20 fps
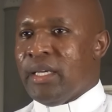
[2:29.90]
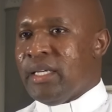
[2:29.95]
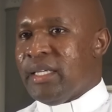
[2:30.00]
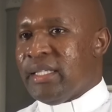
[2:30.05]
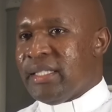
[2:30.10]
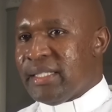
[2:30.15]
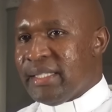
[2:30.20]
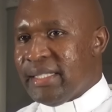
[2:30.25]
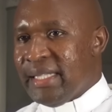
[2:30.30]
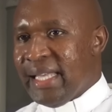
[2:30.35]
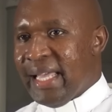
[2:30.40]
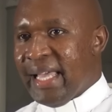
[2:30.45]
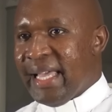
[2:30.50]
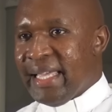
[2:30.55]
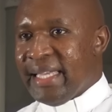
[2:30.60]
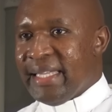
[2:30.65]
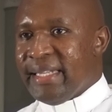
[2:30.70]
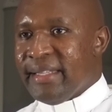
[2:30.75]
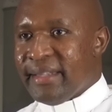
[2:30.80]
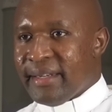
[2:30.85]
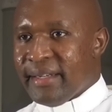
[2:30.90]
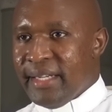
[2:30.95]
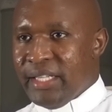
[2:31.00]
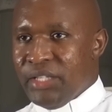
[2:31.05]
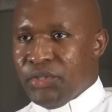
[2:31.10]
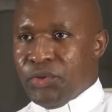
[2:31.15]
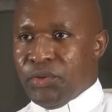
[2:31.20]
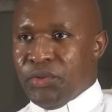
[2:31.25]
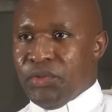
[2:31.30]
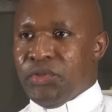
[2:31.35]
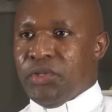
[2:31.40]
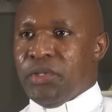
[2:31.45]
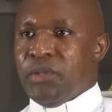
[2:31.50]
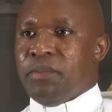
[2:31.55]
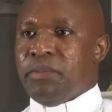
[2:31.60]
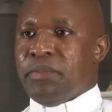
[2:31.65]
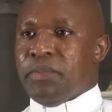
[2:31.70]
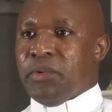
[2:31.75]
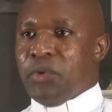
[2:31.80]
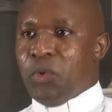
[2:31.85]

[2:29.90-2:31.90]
Is there any relationship